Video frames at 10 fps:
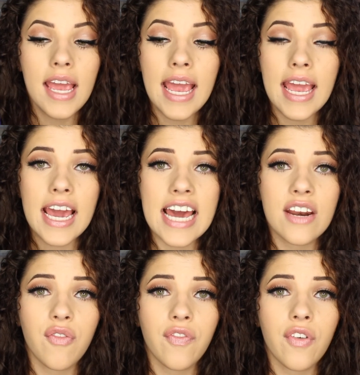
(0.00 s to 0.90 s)

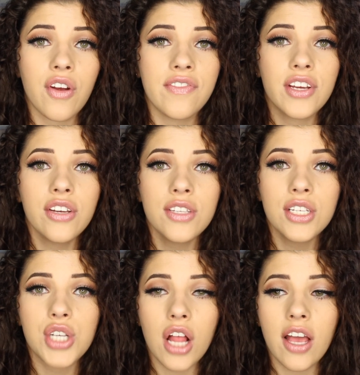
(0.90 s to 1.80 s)
And for if you're
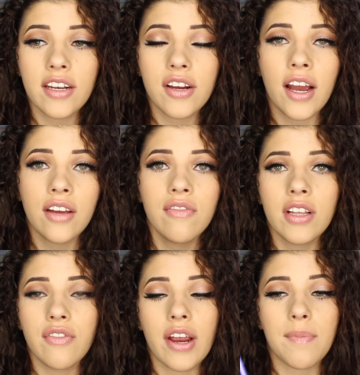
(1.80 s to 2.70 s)
using gel liner, I
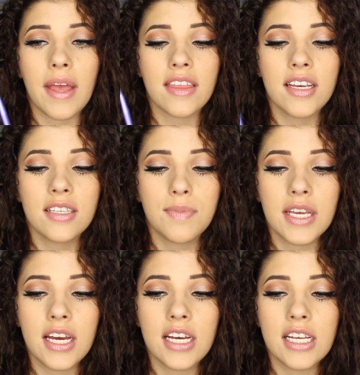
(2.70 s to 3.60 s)
really recommend this
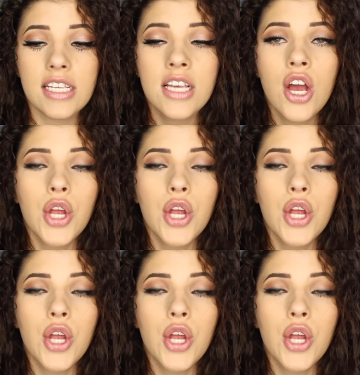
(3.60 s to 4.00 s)
because